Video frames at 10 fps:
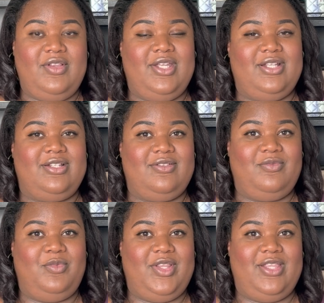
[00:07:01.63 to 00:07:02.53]
like
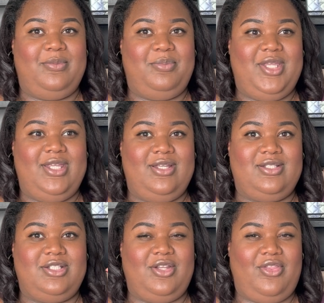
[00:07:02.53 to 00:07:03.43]
with it being
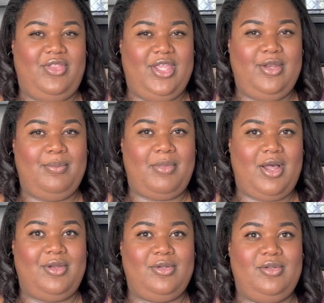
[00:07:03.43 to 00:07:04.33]
such a thin
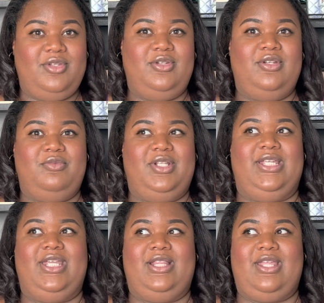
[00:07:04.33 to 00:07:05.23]
model, you didn't
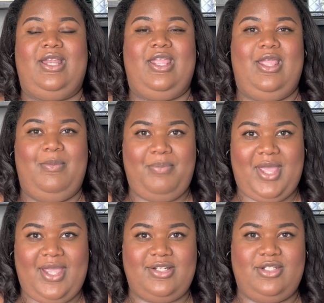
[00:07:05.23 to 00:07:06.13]
really get that
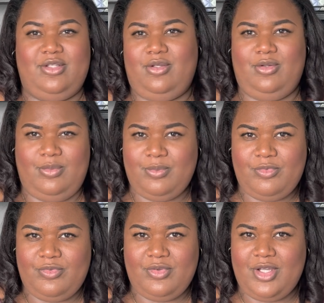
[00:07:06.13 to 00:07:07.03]
impact in the
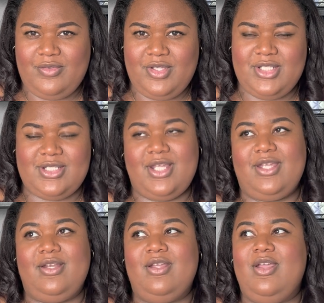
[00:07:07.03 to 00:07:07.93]
oomph of the
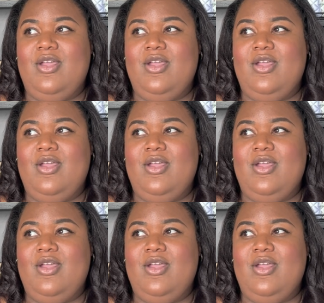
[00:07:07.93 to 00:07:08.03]
design.